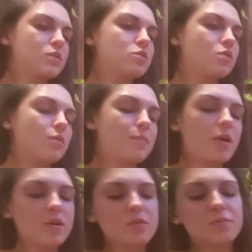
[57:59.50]
So
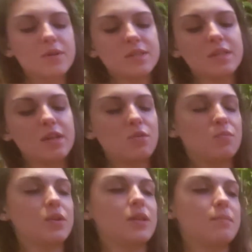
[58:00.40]
part of the reason that you
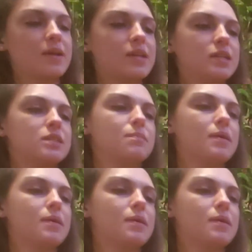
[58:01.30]
really may need to